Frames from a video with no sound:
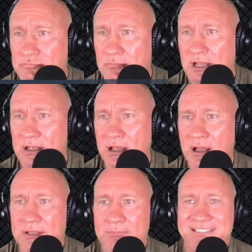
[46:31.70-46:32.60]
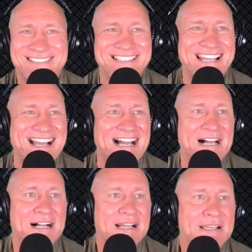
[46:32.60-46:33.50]
Let me see.
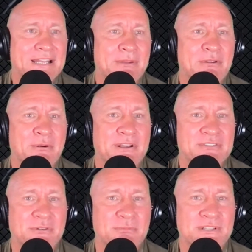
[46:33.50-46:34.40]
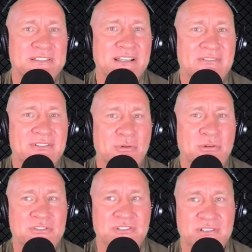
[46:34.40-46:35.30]
Can I make a request? Can you please have
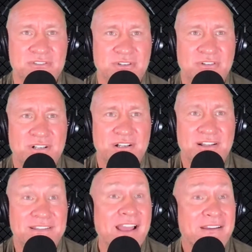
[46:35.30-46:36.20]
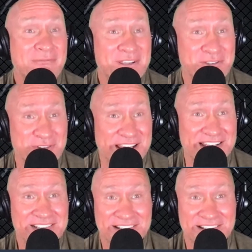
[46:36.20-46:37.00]
Torts on the show? Yeah, we could do that.